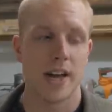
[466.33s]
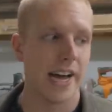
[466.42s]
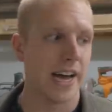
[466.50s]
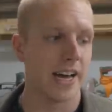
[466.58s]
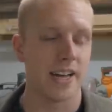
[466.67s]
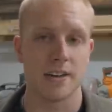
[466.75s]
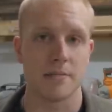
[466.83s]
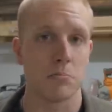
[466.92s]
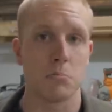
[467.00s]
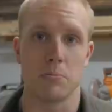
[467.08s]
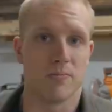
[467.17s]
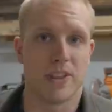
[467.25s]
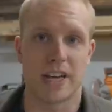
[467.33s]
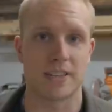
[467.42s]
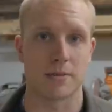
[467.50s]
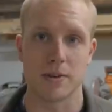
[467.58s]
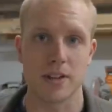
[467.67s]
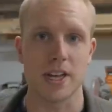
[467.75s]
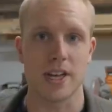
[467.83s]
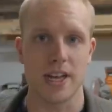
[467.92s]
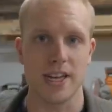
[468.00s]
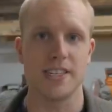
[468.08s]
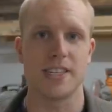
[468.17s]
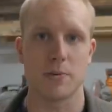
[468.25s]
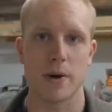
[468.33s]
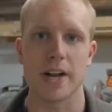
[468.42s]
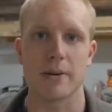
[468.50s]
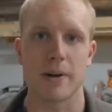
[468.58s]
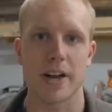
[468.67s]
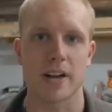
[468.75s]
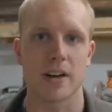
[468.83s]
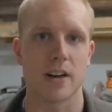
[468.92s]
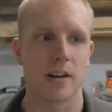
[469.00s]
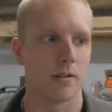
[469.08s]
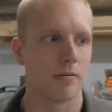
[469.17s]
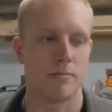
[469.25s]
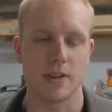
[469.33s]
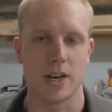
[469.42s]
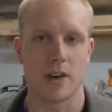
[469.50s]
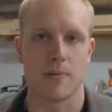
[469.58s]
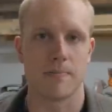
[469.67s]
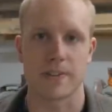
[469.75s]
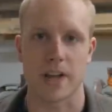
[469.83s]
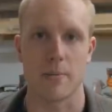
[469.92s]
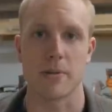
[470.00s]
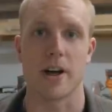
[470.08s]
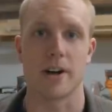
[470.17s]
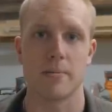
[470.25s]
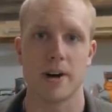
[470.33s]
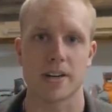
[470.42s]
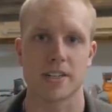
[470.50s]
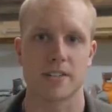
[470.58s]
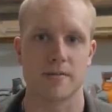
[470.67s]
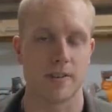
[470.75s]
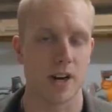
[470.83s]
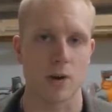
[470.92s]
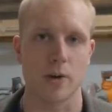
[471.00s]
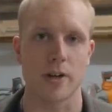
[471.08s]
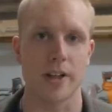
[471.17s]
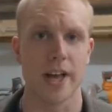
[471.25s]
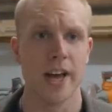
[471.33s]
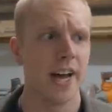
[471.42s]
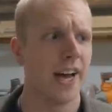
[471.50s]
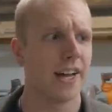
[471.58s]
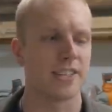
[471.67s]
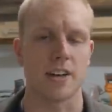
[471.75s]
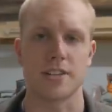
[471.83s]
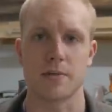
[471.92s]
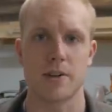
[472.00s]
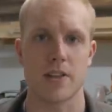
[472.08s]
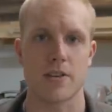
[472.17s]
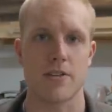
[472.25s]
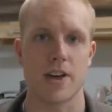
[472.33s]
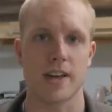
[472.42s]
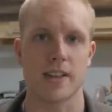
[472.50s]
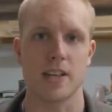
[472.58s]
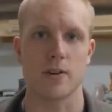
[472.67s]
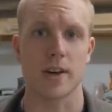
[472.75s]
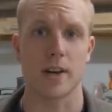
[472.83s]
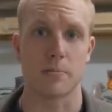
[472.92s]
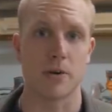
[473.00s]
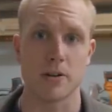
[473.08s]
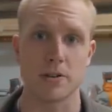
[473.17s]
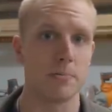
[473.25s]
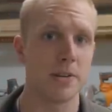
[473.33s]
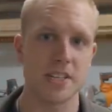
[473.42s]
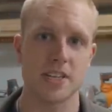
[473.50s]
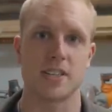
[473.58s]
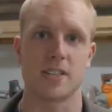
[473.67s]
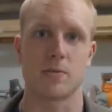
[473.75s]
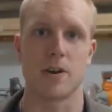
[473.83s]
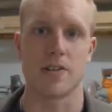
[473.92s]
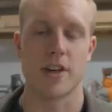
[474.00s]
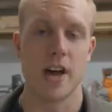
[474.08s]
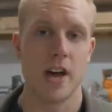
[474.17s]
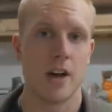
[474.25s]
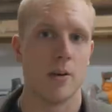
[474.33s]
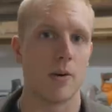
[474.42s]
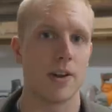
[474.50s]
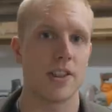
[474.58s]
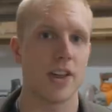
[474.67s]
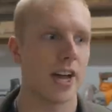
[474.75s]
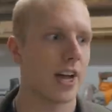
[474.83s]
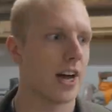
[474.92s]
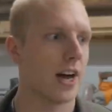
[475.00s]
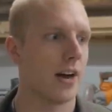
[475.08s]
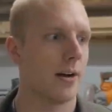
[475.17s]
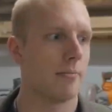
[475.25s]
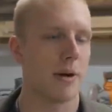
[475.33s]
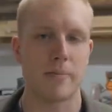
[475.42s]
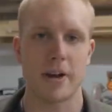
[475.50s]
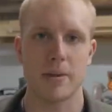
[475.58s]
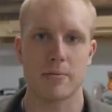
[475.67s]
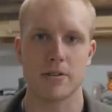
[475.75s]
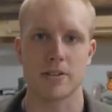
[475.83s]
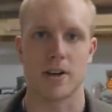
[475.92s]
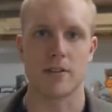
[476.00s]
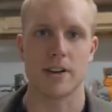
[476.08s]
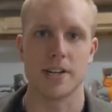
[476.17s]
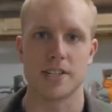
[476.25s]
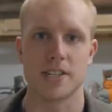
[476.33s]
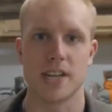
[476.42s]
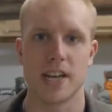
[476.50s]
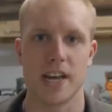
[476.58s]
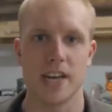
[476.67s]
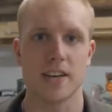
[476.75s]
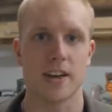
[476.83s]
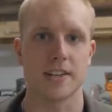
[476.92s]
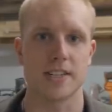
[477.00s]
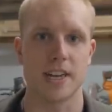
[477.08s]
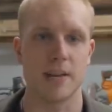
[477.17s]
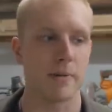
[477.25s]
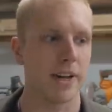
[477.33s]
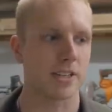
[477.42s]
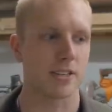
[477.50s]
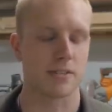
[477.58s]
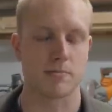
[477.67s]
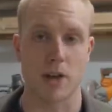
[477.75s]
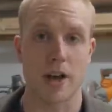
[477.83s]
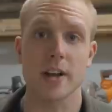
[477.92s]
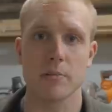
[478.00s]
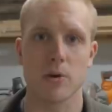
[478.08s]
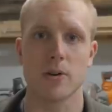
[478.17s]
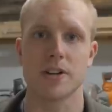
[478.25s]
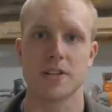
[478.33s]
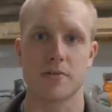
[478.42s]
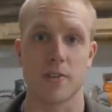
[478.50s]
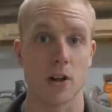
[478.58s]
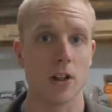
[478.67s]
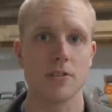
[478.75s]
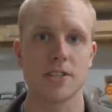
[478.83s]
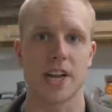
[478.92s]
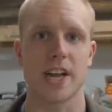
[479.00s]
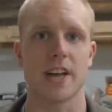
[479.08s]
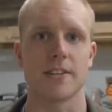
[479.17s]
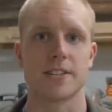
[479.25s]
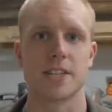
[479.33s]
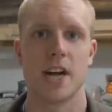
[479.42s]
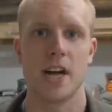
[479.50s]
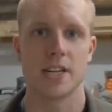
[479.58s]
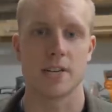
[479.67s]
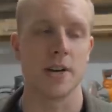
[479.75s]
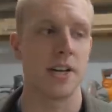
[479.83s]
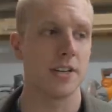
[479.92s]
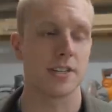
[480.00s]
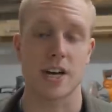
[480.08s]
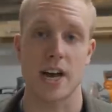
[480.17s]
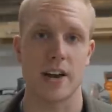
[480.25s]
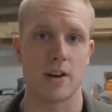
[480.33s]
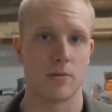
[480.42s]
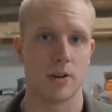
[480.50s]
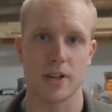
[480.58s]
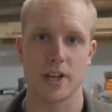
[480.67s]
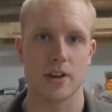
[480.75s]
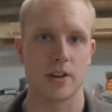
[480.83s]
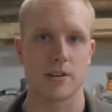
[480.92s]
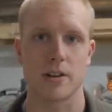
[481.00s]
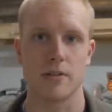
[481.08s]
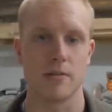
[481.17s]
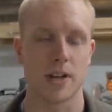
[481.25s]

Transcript: And that's a really easy way to make a, you know, a couple hundred bucks very quickly. It's also another thing that you can approach businesses with. One thing uh, my buddy Bruce Ulrich that he does, he makes cutting boards for closing gifts. So he's got a really good